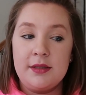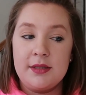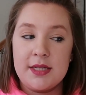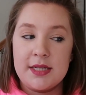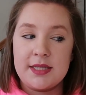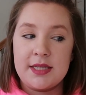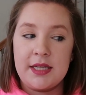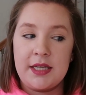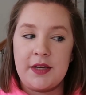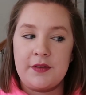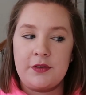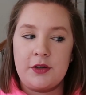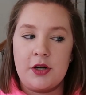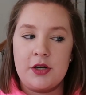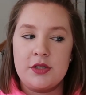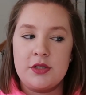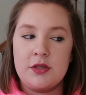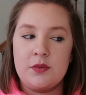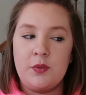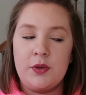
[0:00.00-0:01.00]
Disney gift
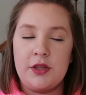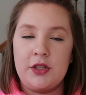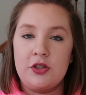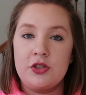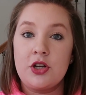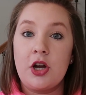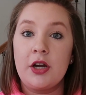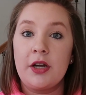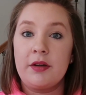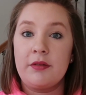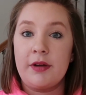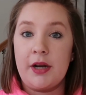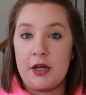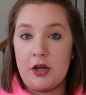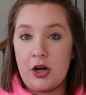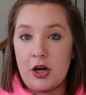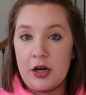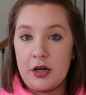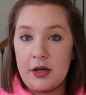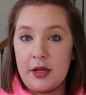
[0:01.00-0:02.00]
cards with your Target
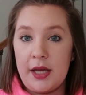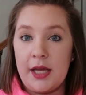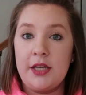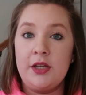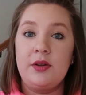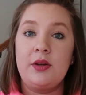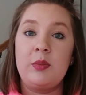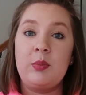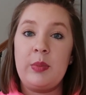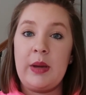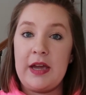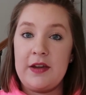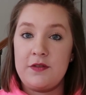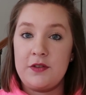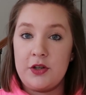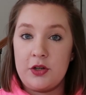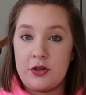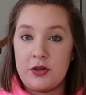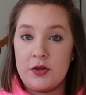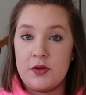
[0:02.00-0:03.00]
Red card, and you can pay
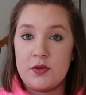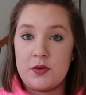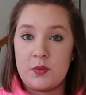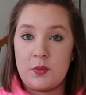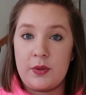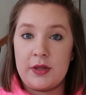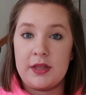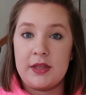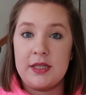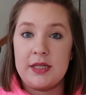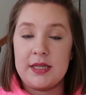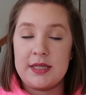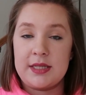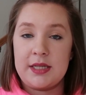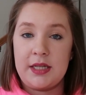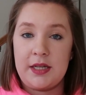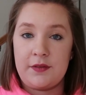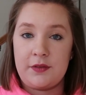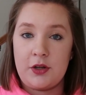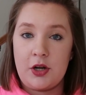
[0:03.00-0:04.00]
for your cruise with the
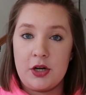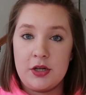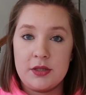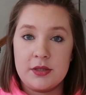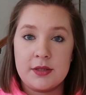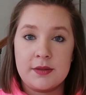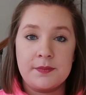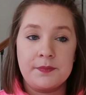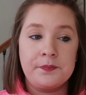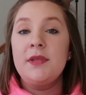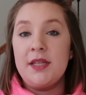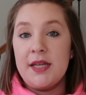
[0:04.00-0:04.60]
Disney gift cards.